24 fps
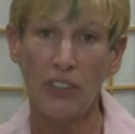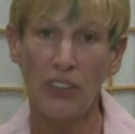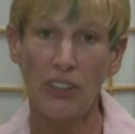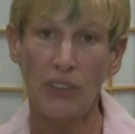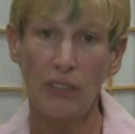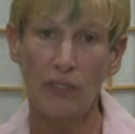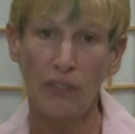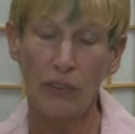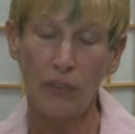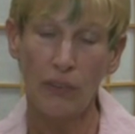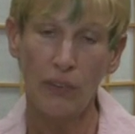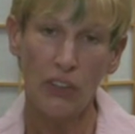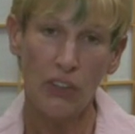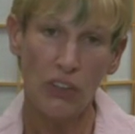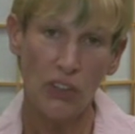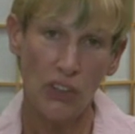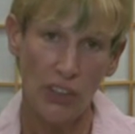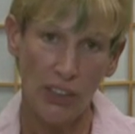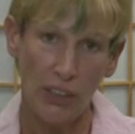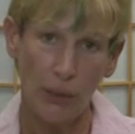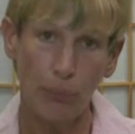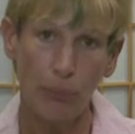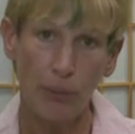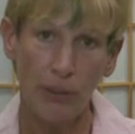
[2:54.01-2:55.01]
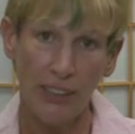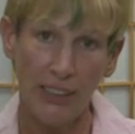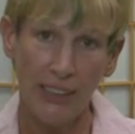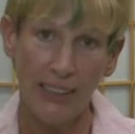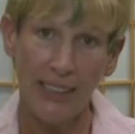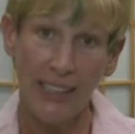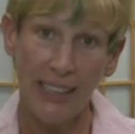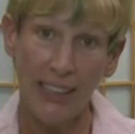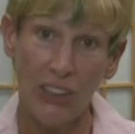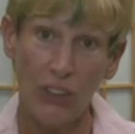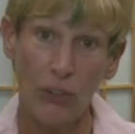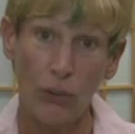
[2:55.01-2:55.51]
So if you're interested, please
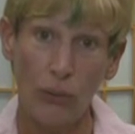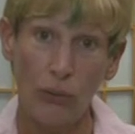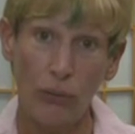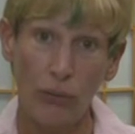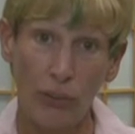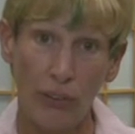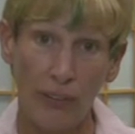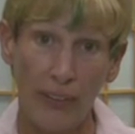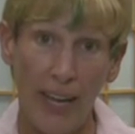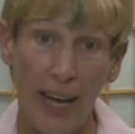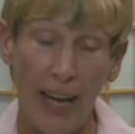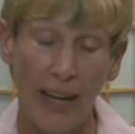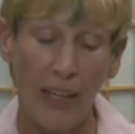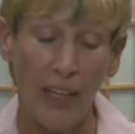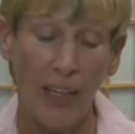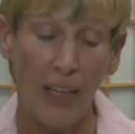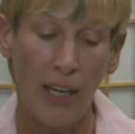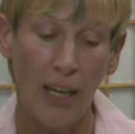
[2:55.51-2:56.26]
stay tuned for that.